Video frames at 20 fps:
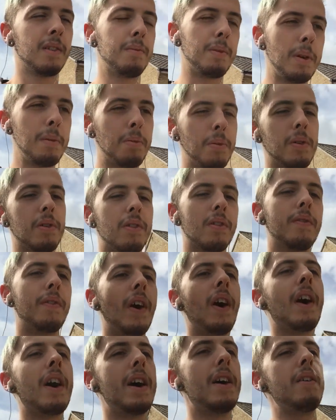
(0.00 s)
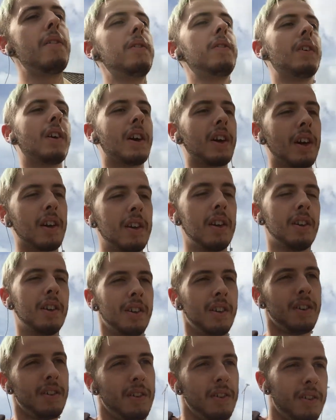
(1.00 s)
people who survived, like,
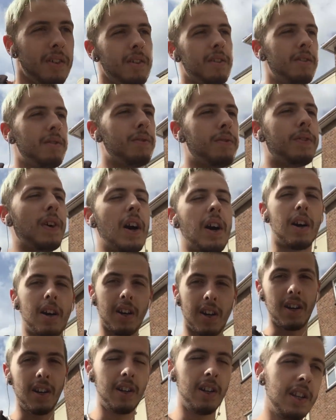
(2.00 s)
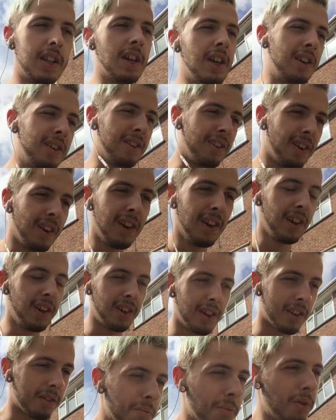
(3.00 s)
fuck.
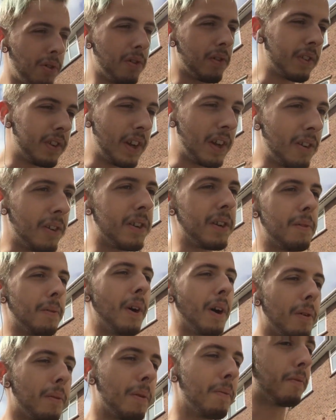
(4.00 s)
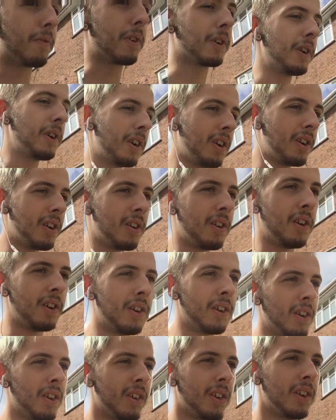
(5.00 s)
It's more of a deal than what I went through.
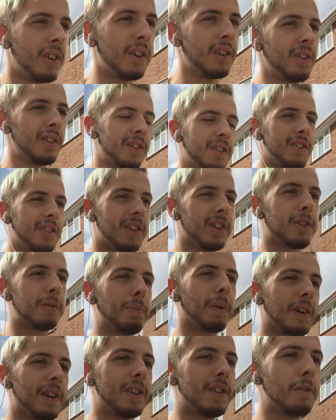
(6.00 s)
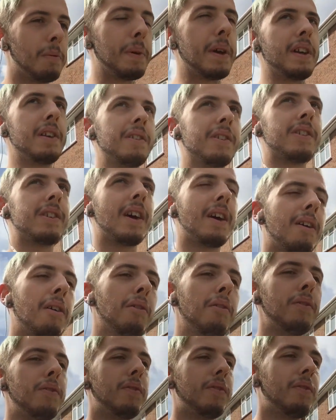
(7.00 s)
And just because you're being
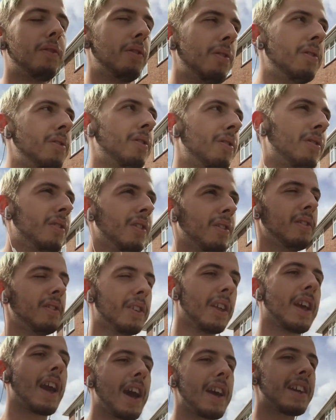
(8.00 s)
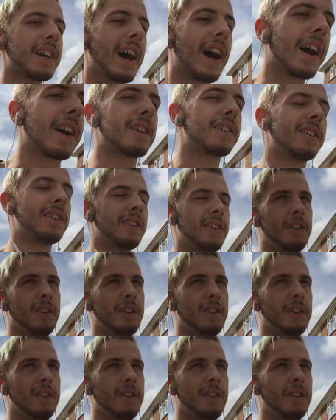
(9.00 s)
yourself, you get attacked.